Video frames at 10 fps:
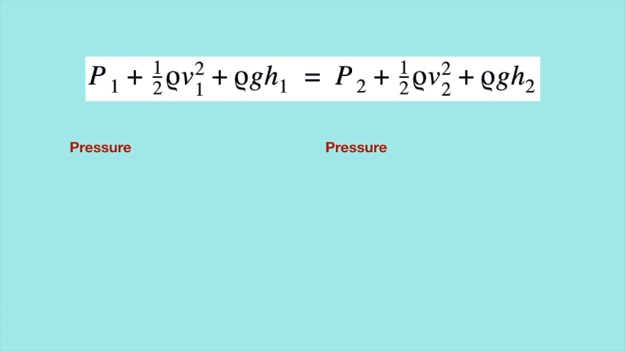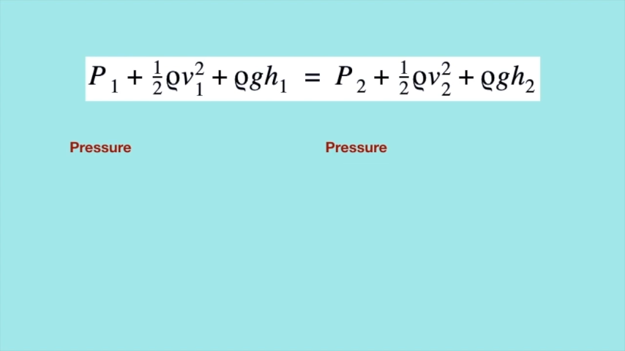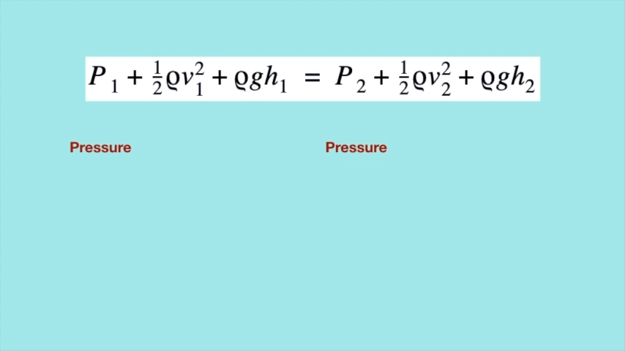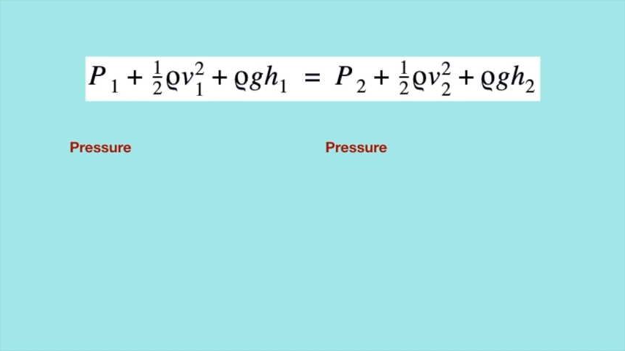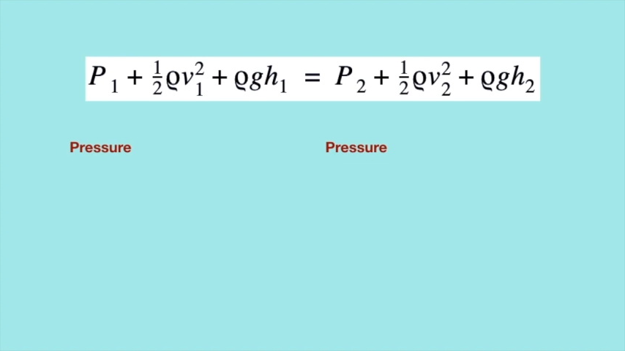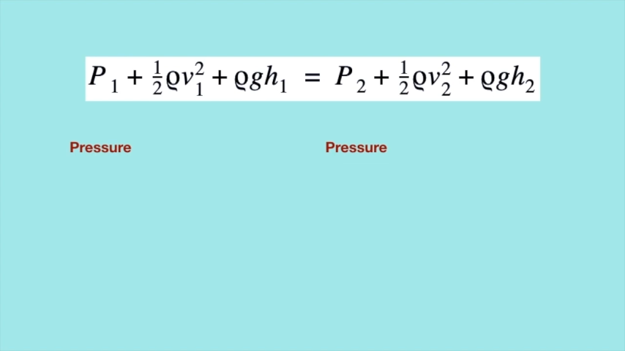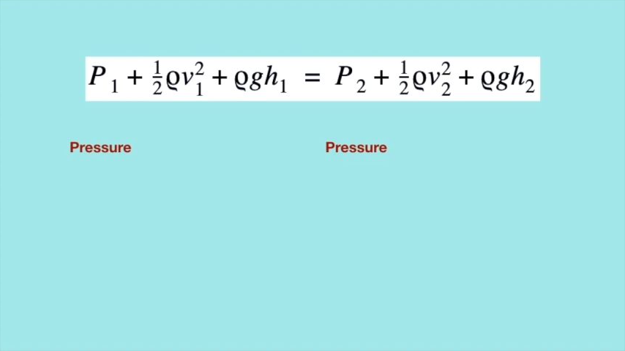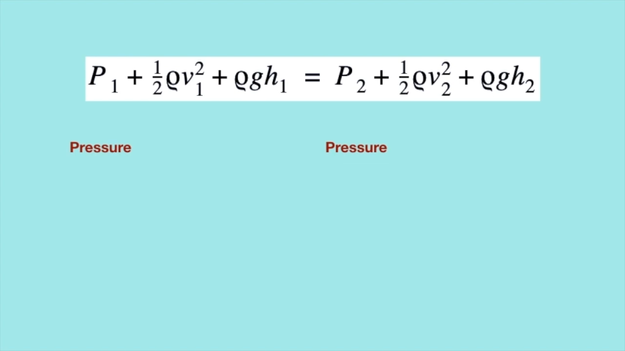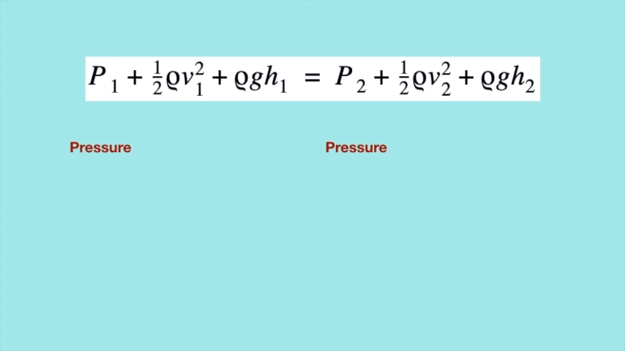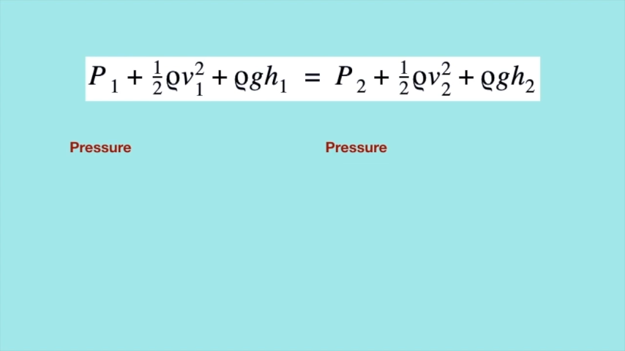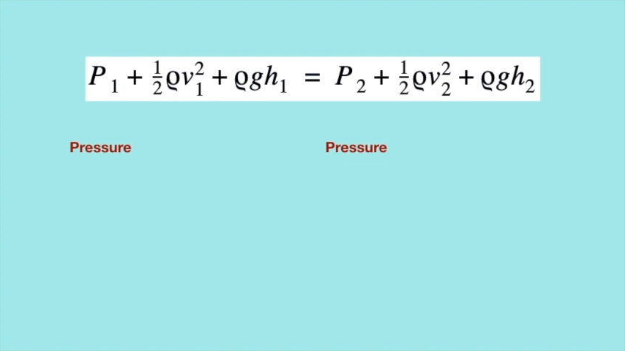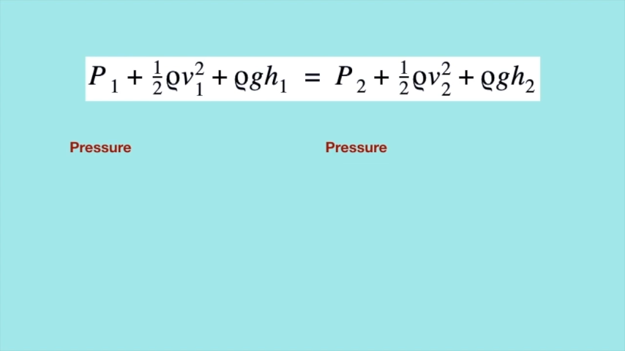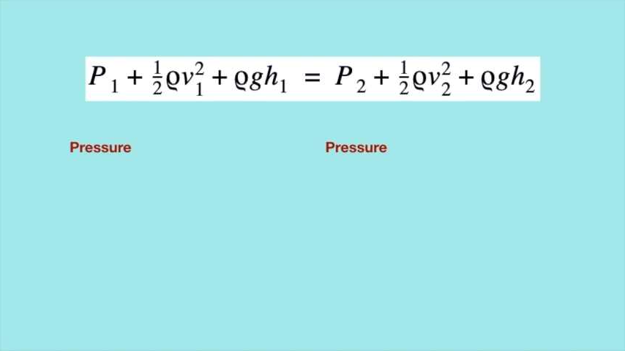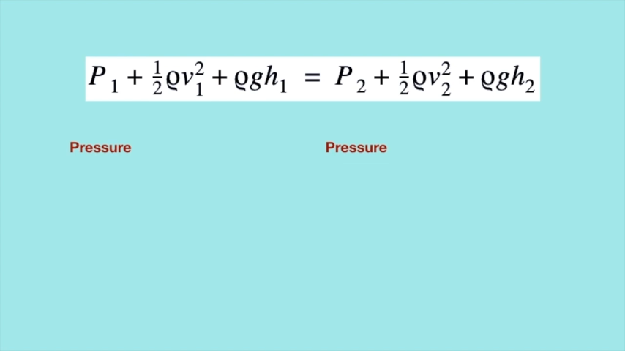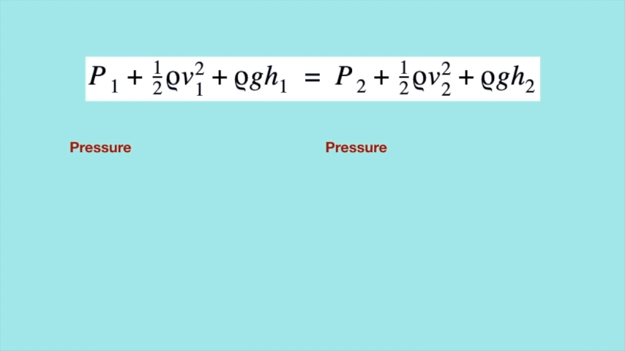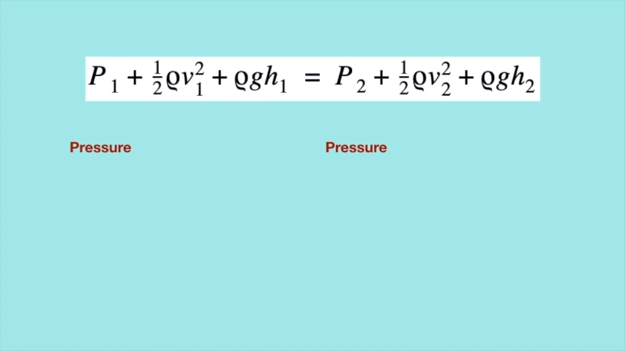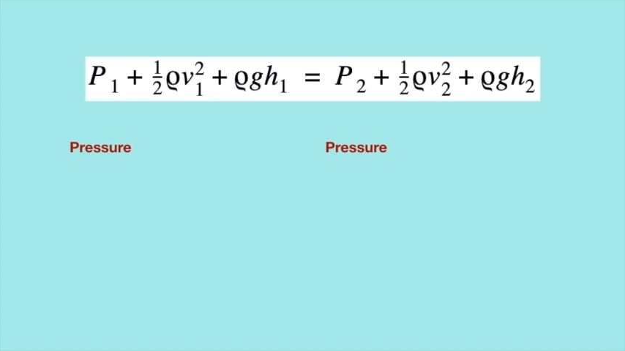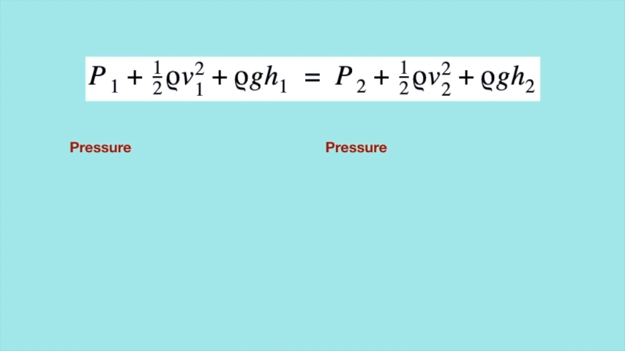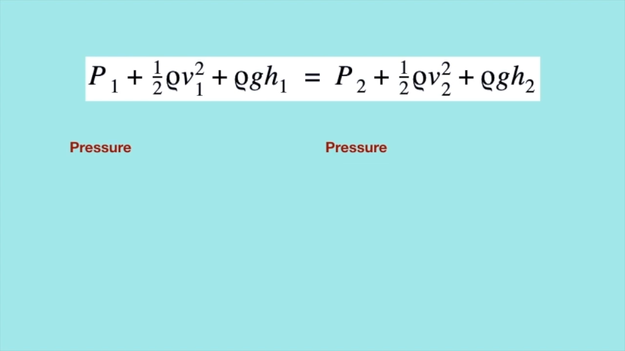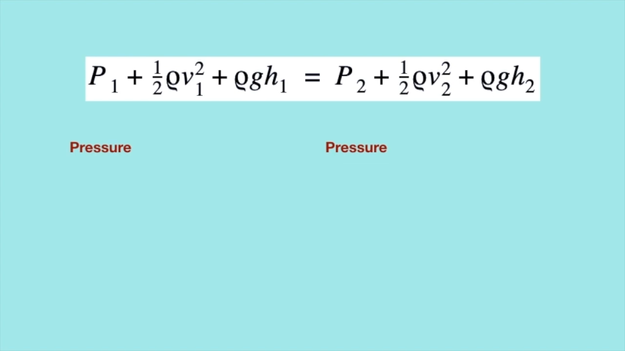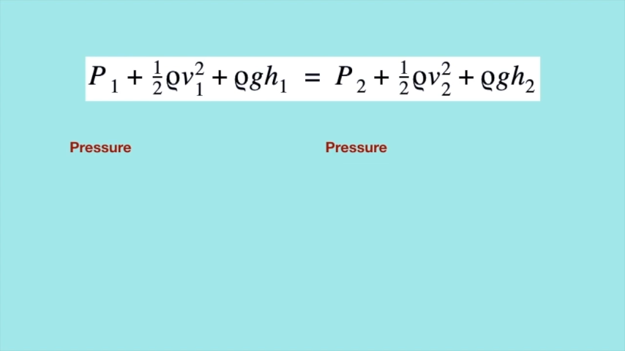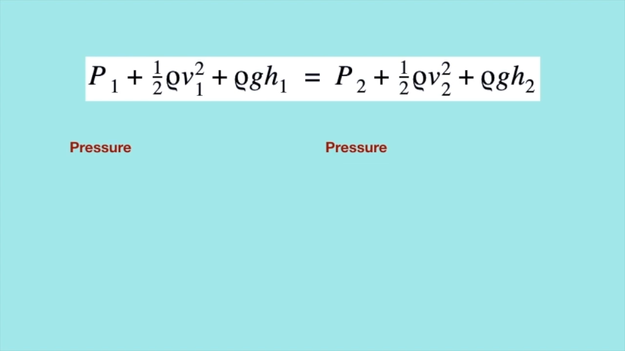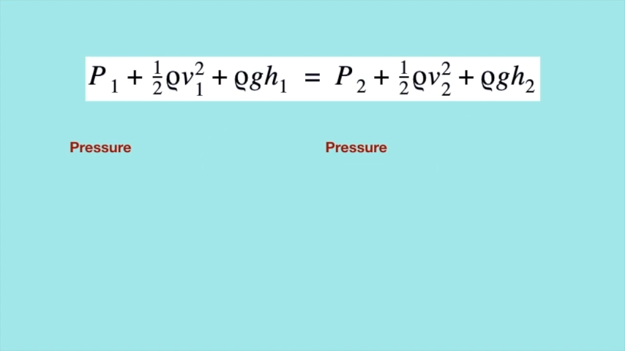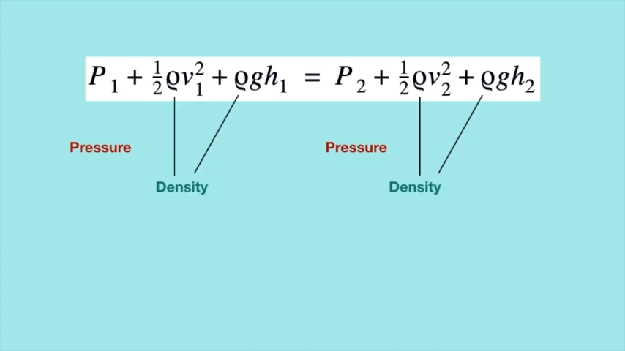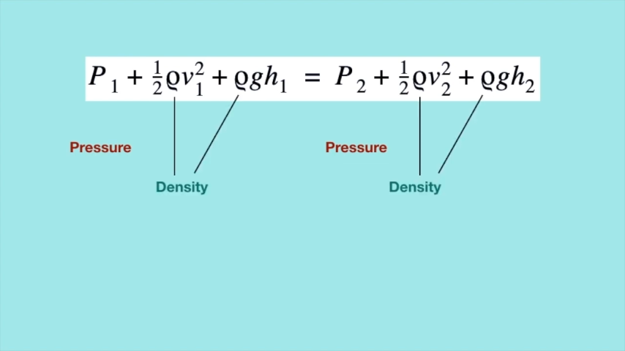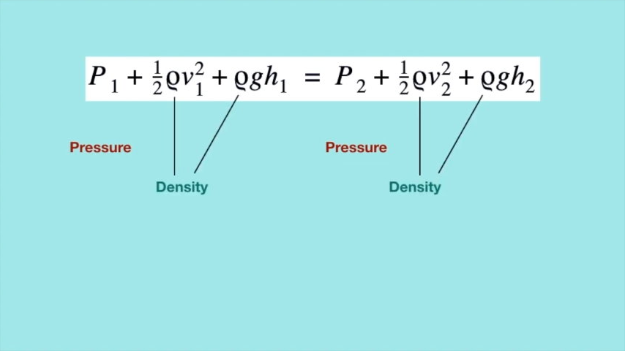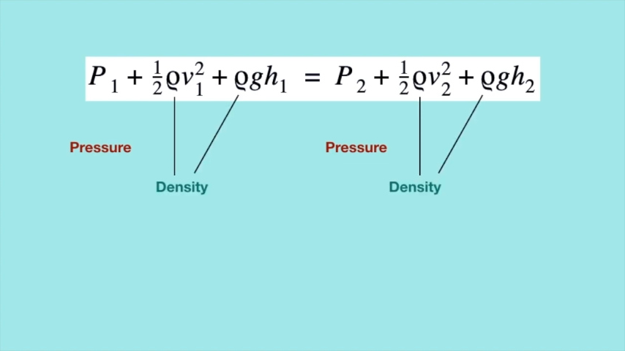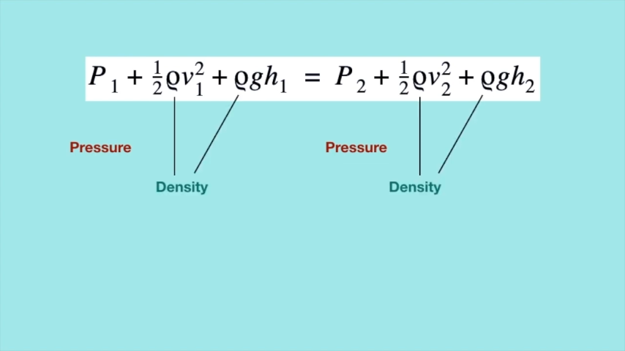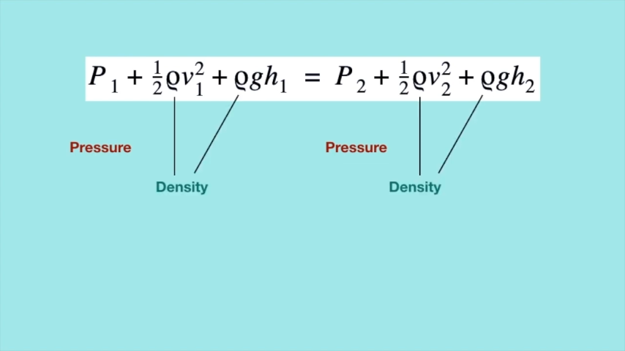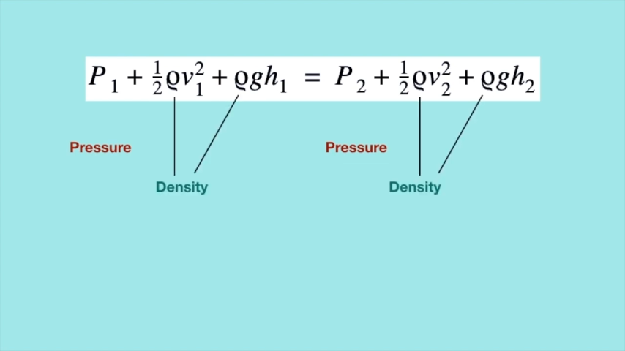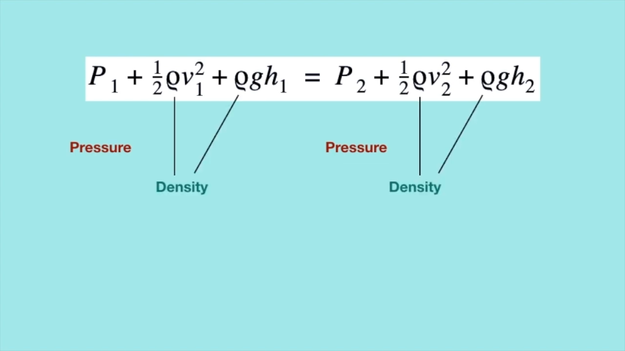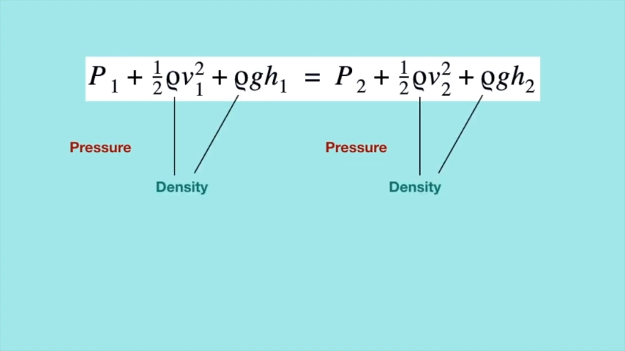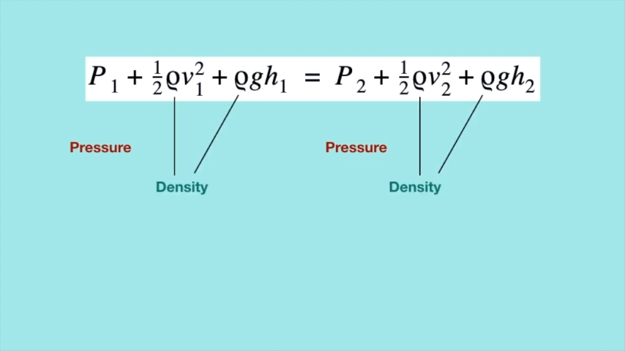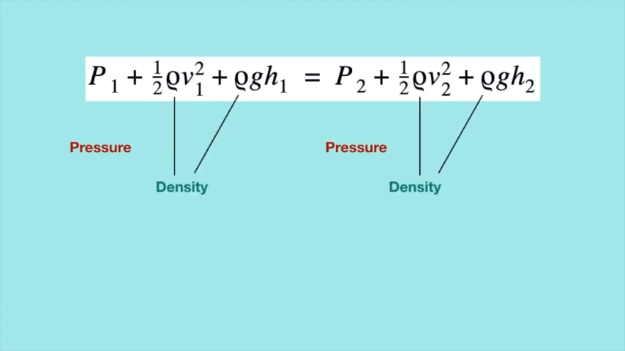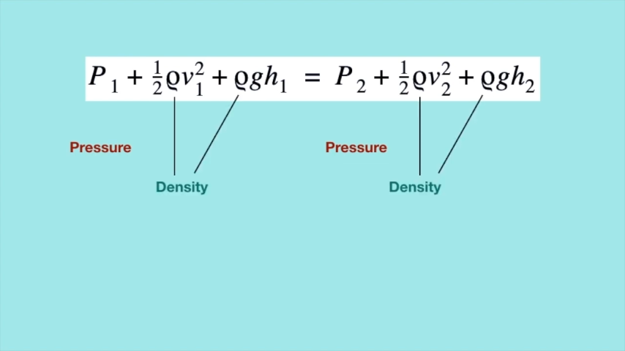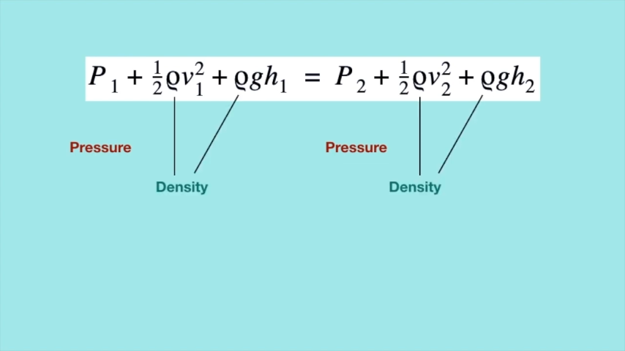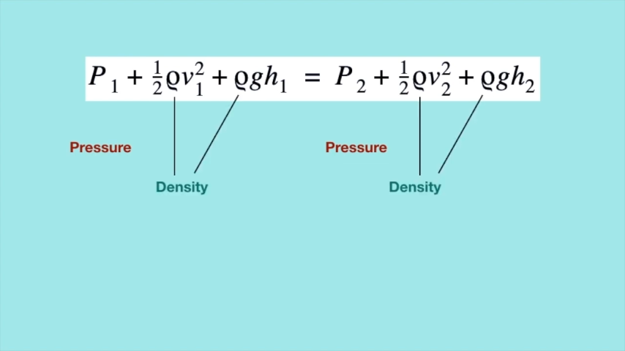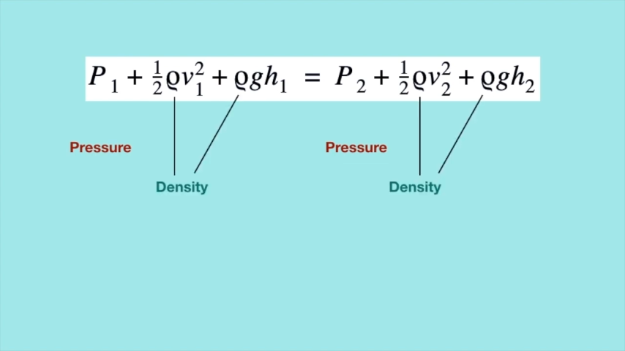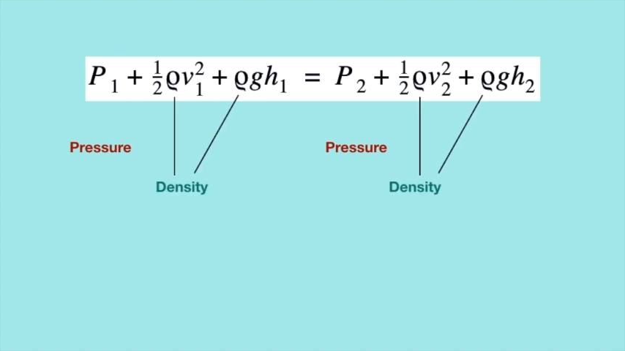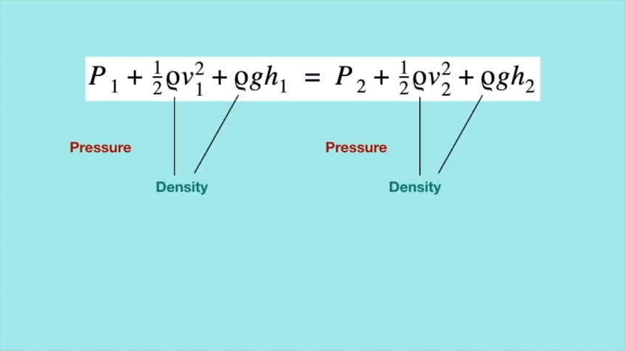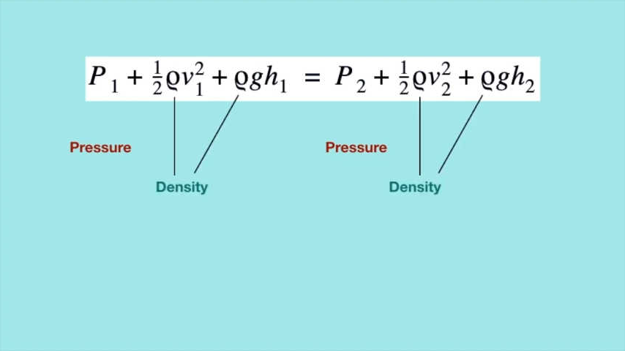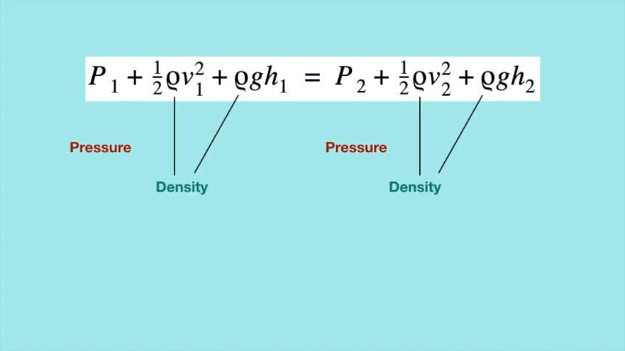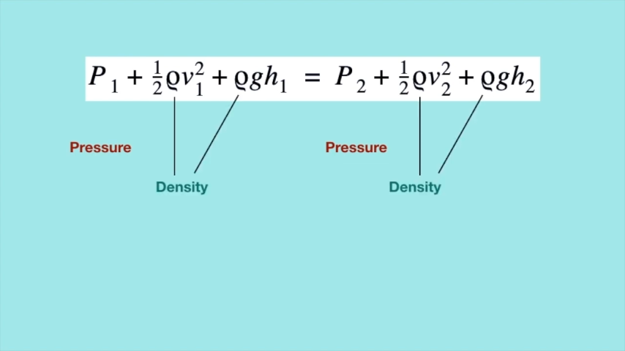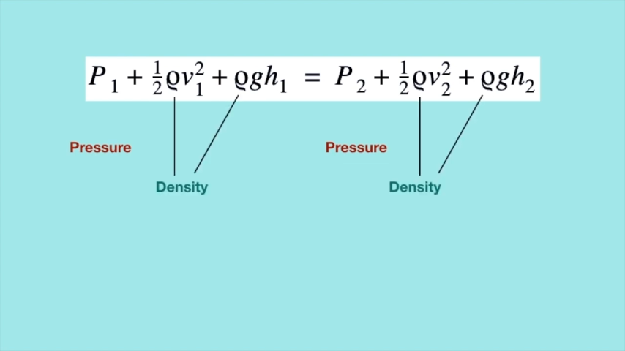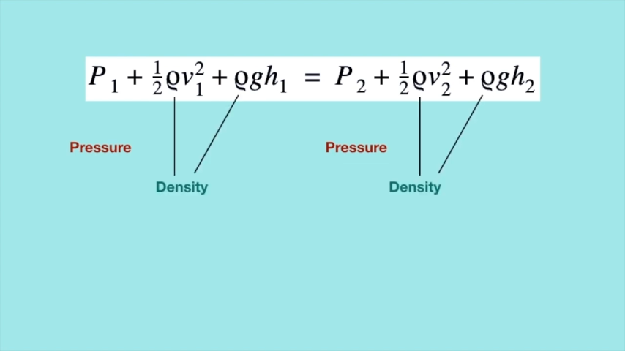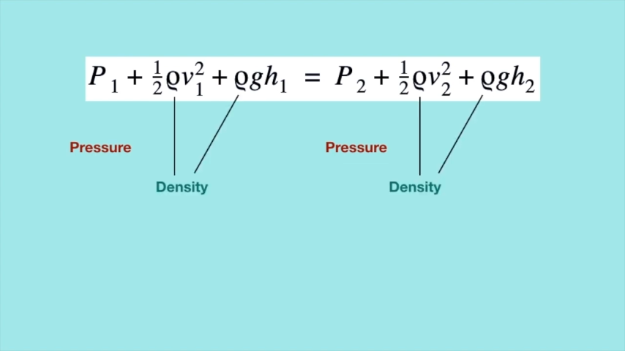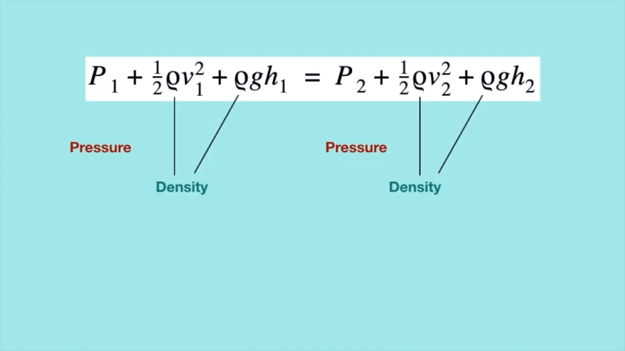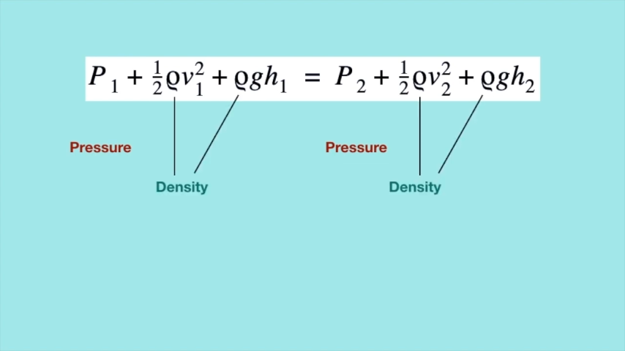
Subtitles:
No face is visible, so there are no lips to read.